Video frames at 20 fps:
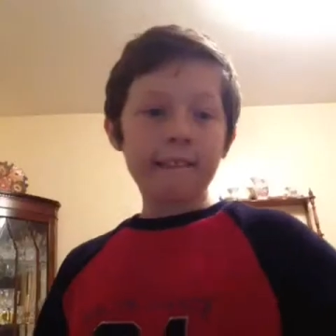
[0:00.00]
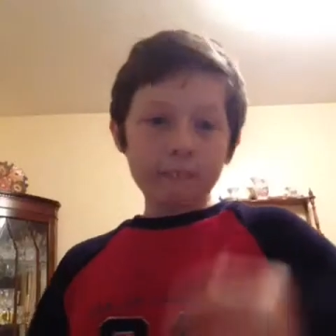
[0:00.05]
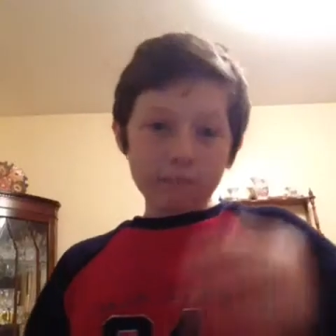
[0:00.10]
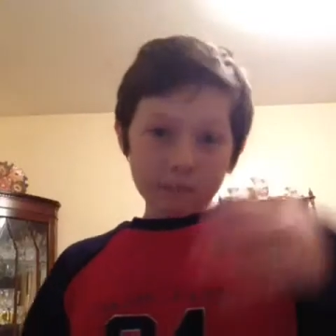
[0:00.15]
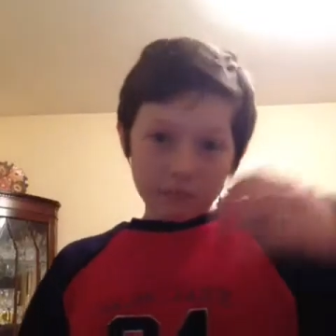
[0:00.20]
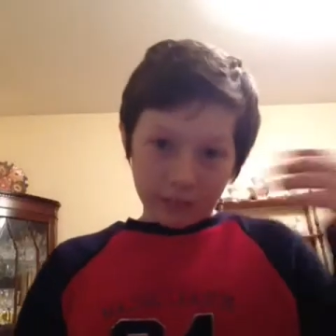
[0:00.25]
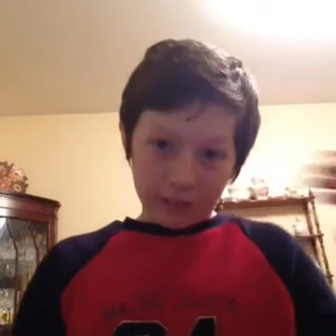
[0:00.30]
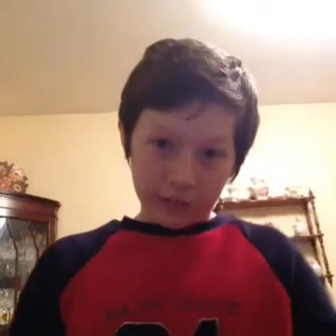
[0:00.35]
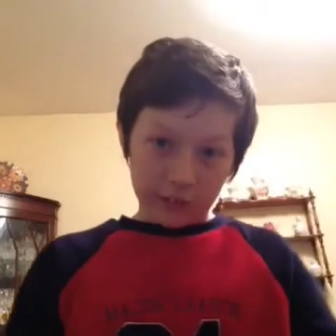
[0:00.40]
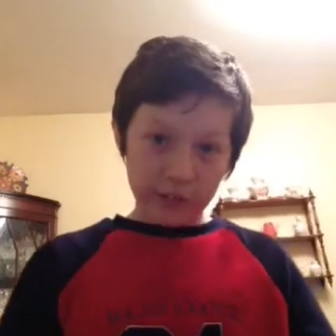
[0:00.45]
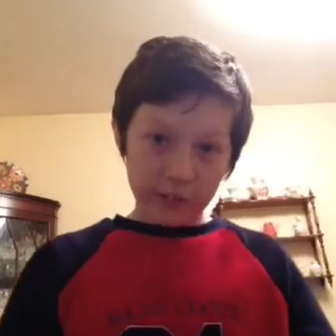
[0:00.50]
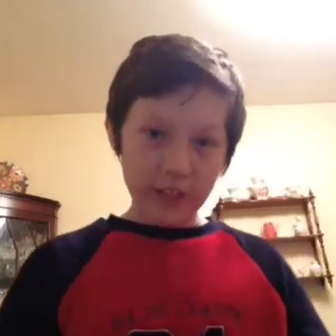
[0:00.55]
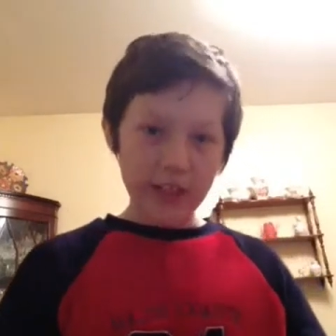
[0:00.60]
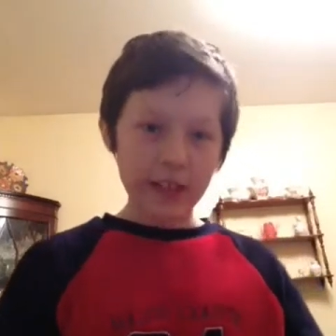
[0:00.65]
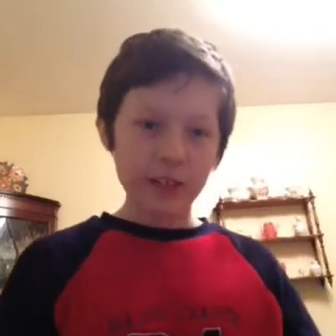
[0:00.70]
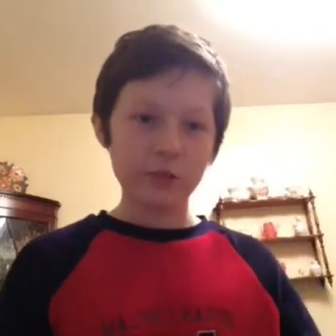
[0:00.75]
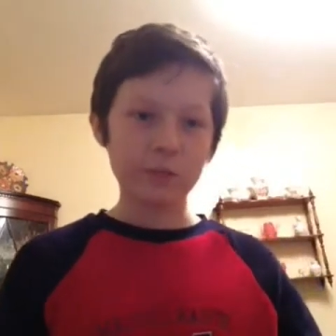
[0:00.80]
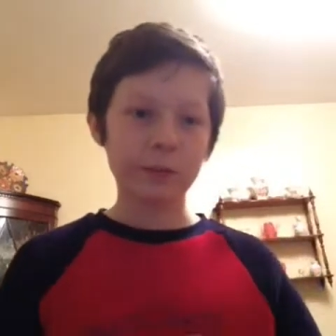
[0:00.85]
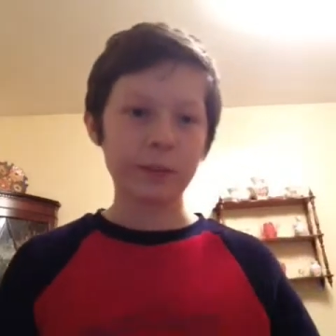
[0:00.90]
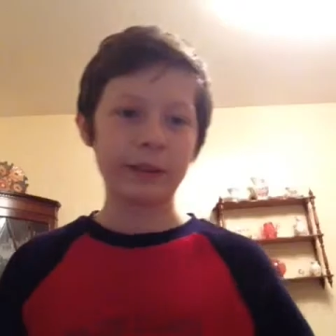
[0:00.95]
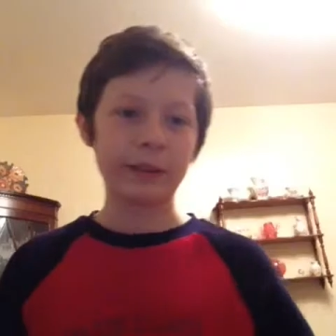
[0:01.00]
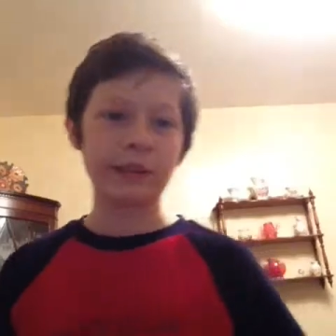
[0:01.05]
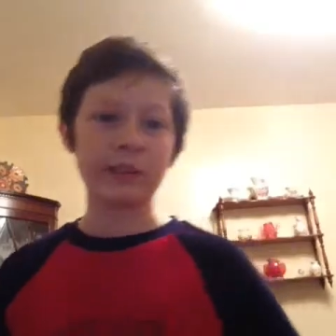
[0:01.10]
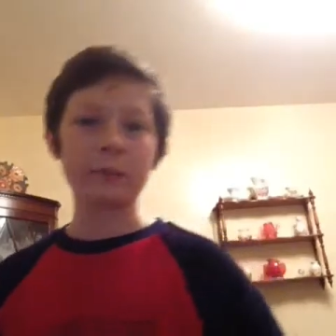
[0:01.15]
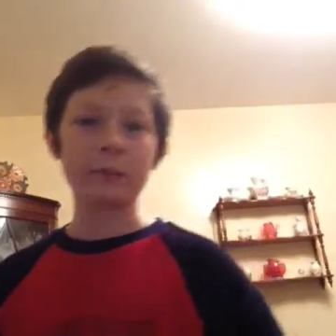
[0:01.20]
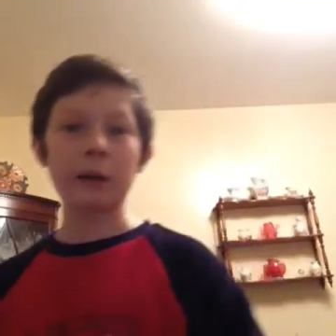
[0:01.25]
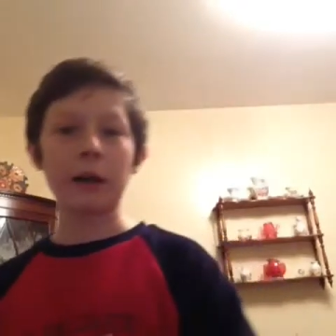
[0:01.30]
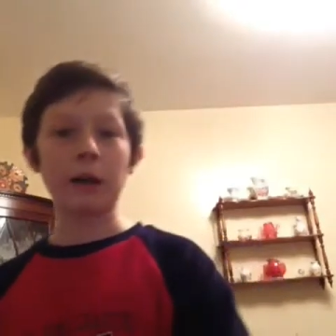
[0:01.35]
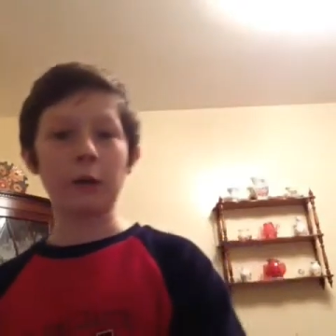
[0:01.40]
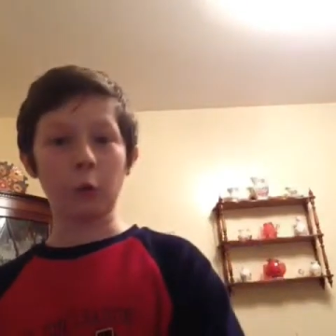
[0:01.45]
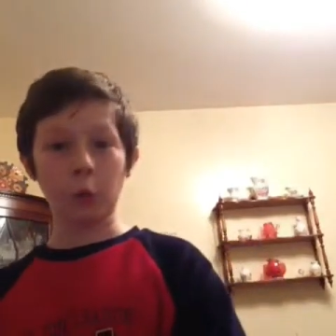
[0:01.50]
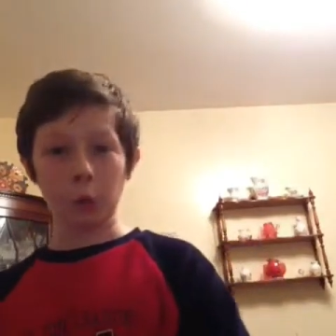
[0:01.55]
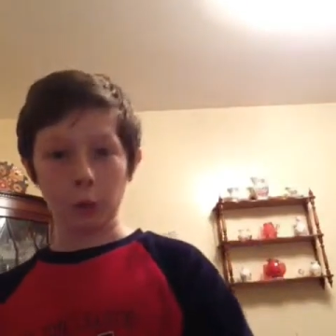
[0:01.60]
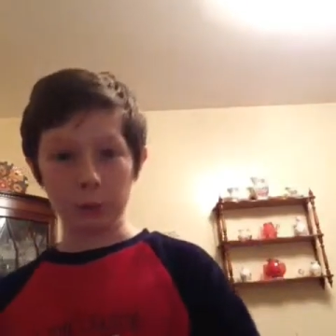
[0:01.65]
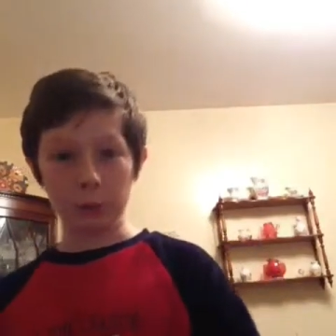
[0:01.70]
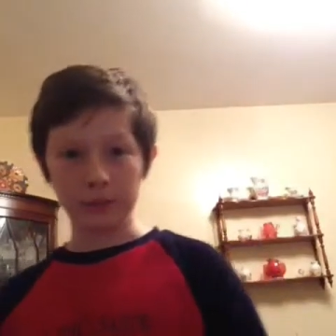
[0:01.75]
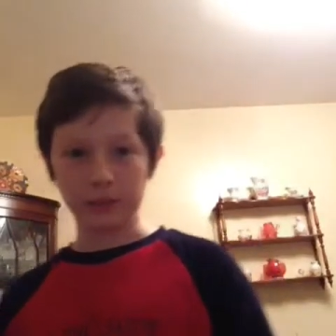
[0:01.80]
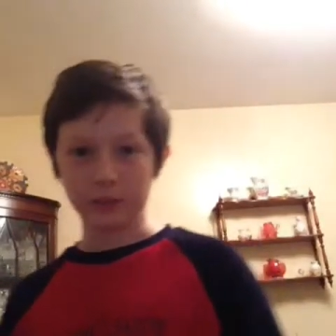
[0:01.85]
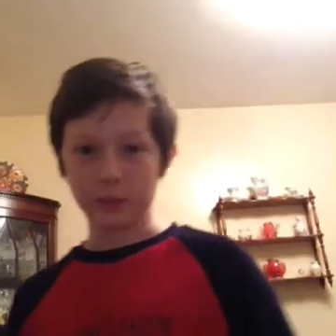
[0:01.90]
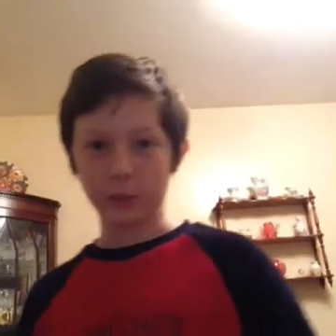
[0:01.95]
Right, so that's basically my
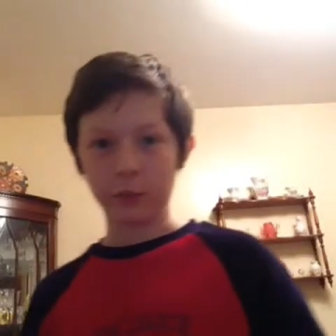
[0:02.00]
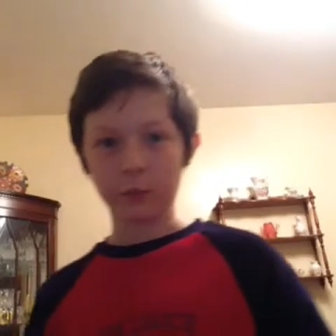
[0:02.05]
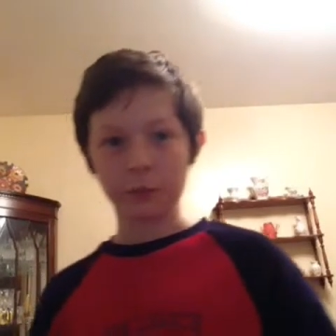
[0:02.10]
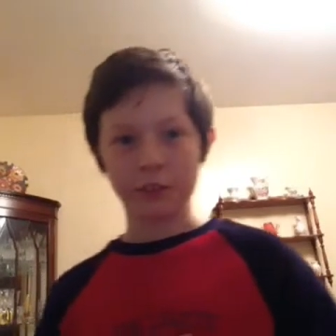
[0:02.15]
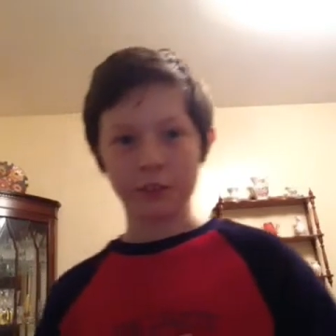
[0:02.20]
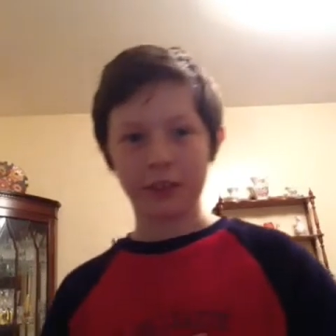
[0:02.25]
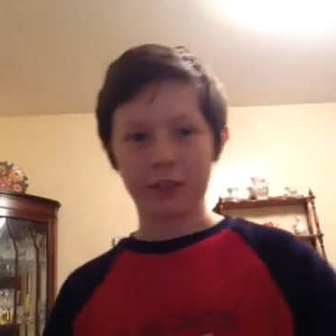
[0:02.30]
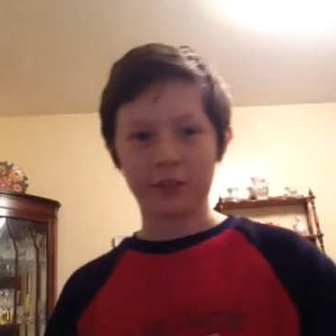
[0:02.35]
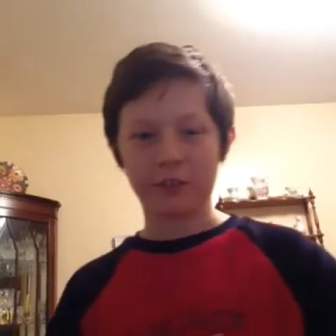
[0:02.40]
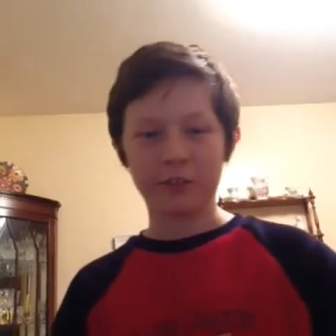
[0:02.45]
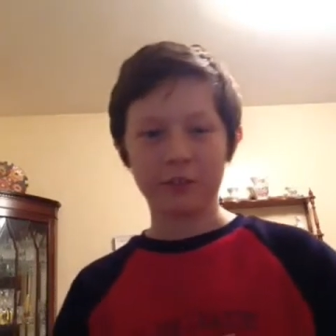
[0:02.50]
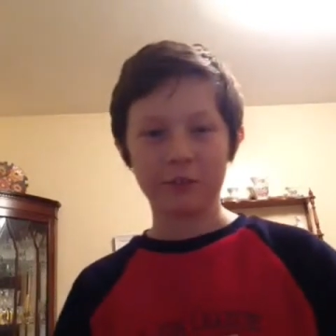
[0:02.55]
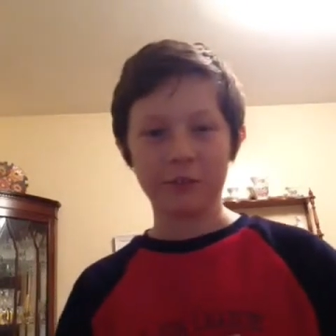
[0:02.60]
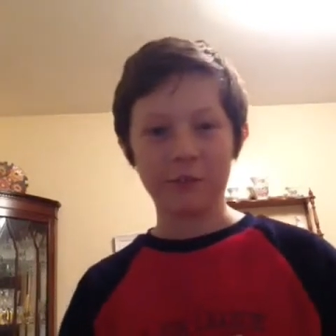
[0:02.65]
horrible interpretation